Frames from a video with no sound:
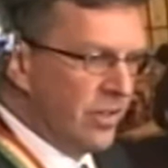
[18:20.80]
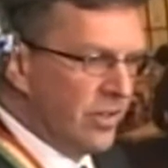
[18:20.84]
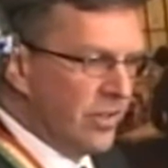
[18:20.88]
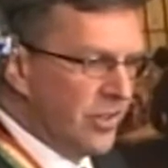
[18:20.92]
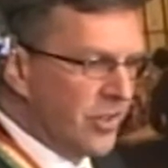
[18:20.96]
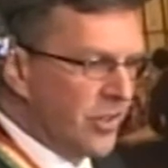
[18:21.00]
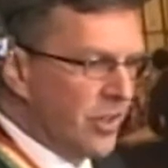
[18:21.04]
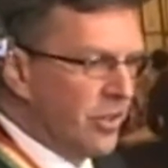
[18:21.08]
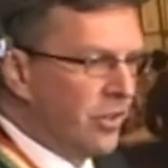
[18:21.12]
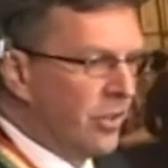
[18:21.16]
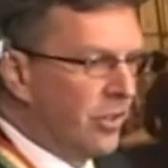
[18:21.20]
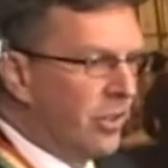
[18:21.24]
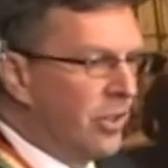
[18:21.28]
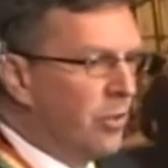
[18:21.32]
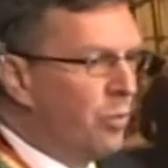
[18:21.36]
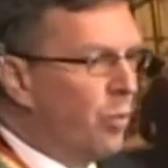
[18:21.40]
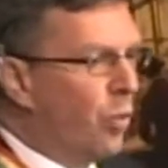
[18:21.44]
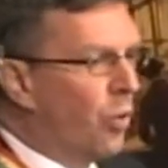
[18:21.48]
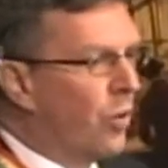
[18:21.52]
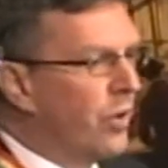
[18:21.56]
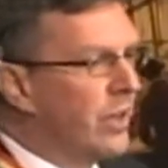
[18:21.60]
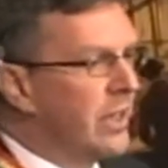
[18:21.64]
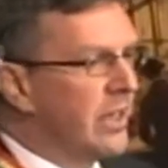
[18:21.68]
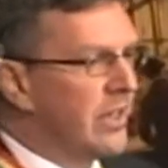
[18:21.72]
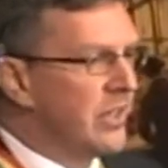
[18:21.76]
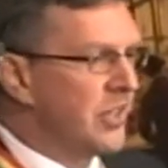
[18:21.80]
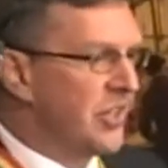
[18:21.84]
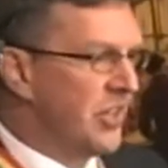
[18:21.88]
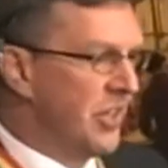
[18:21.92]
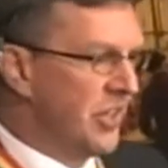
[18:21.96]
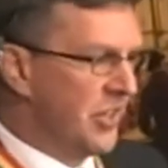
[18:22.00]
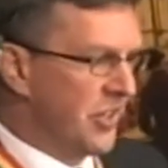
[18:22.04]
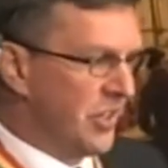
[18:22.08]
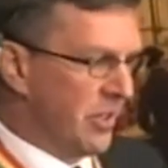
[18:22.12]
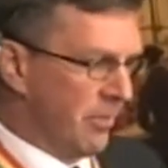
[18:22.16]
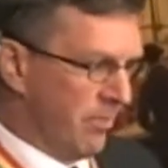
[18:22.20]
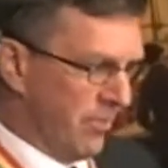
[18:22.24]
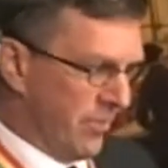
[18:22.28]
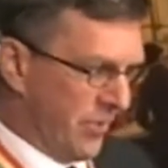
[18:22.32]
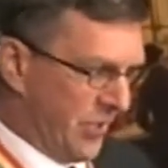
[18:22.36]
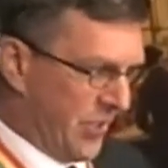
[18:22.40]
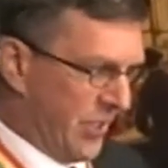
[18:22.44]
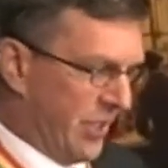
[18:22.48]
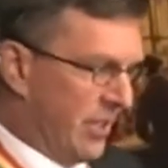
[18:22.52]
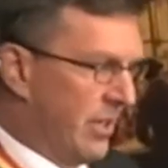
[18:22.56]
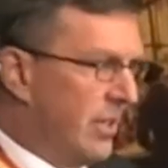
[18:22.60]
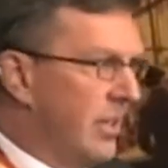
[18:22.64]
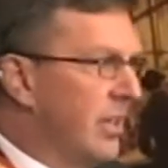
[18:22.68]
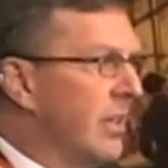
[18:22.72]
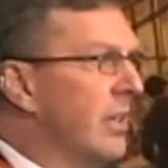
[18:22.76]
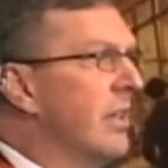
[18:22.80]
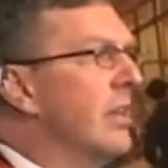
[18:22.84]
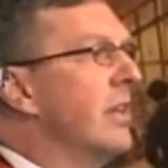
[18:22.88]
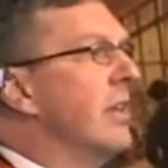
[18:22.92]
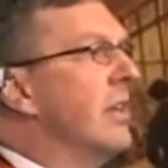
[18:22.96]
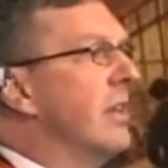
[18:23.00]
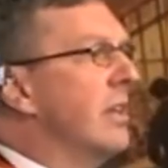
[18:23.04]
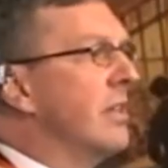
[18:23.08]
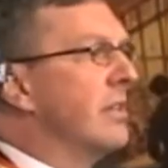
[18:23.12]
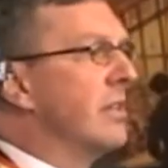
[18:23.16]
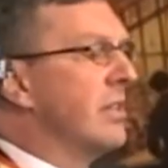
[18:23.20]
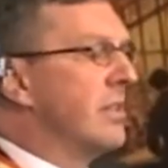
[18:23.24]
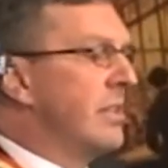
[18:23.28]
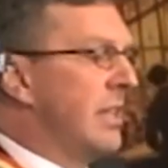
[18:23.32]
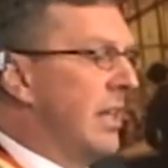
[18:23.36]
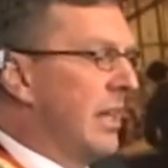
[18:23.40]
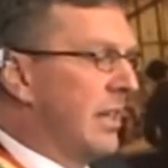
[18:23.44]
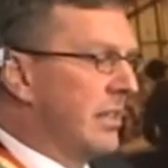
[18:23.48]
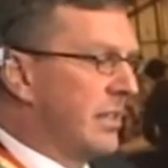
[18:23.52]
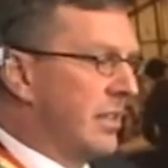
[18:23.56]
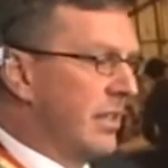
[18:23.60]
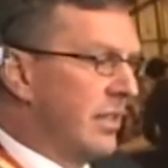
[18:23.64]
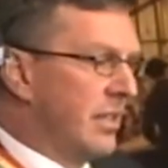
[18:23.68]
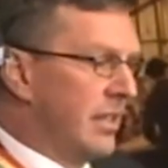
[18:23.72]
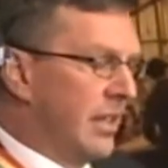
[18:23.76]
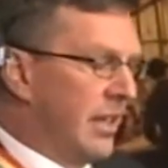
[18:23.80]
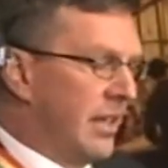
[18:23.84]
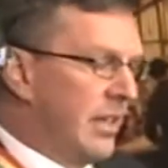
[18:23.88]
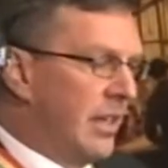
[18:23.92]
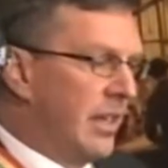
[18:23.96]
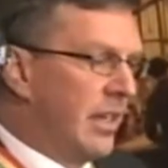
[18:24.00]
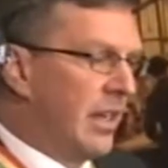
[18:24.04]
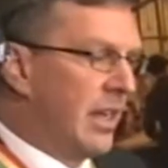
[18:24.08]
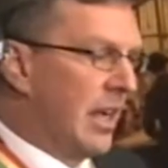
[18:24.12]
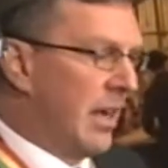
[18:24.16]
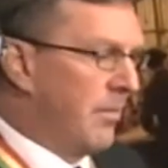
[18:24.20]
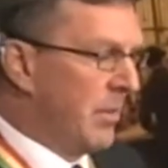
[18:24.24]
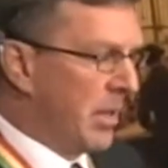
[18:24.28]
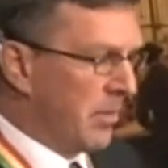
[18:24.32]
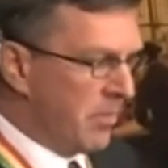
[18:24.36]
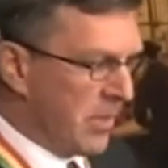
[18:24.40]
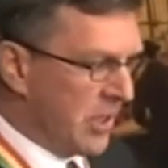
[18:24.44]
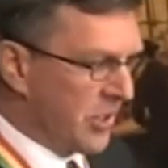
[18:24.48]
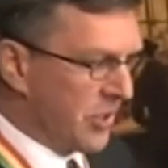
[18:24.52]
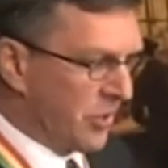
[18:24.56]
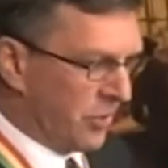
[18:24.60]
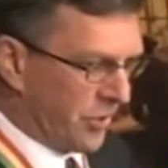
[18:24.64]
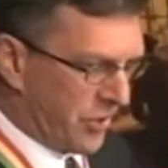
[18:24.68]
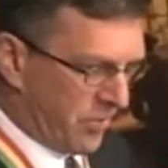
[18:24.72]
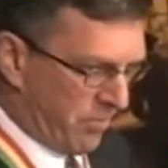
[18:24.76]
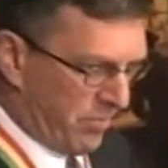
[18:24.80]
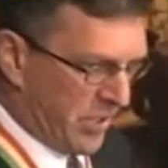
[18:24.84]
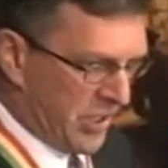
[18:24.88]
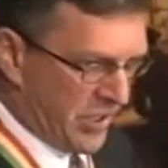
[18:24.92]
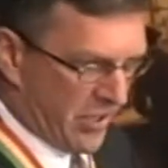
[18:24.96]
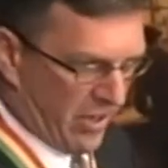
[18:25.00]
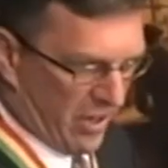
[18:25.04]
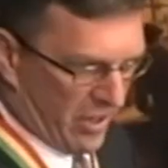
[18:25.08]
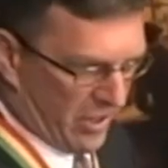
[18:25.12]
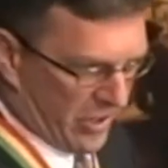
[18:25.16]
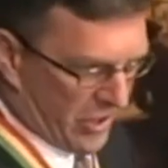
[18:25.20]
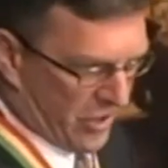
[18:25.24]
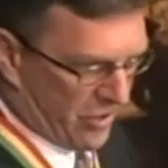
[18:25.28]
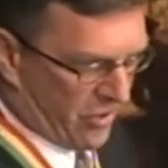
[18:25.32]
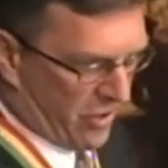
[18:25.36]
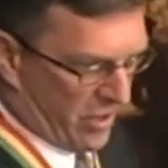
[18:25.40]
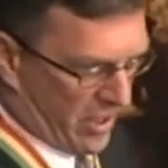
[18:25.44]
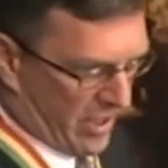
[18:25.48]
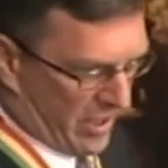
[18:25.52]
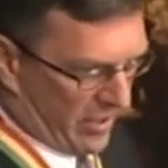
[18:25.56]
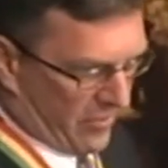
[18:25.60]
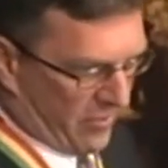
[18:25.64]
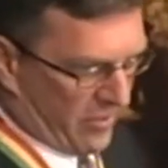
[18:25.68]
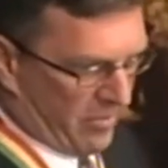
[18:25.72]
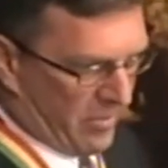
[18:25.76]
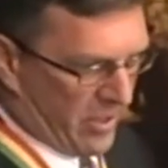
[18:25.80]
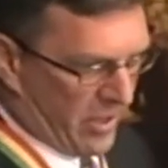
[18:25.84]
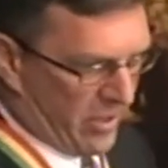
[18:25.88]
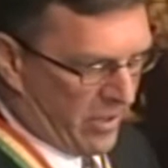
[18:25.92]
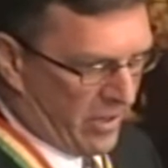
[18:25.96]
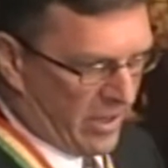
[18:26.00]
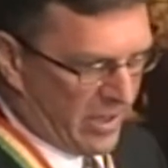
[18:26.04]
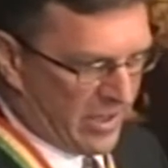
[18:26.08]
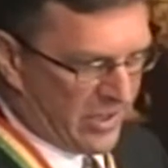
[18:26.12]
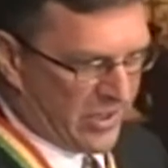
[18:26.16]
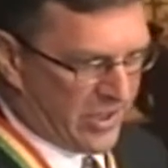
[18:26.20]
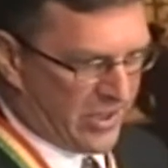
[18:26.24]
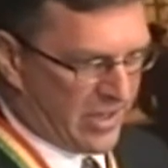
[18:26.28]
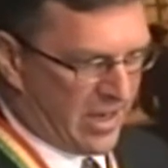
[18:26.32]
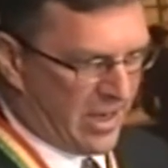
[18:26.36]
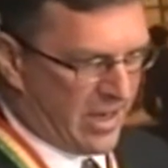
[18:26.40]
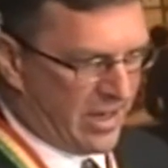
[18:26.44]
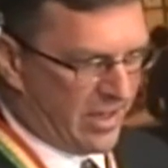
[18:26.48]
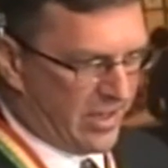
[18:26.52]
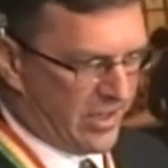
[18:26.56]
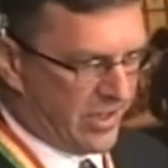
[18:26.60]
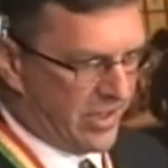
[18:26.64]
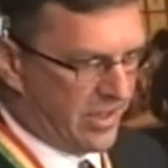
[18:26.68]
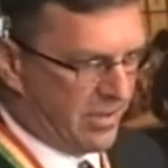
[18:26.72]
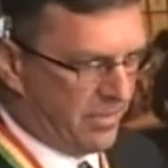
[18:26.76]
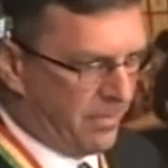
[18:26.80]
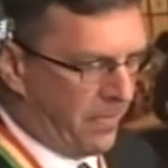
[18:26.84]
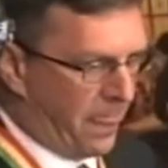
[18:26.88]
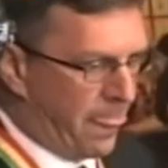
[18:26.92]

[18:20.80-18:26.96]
early warning systems detected an incoming missile strike from the United States.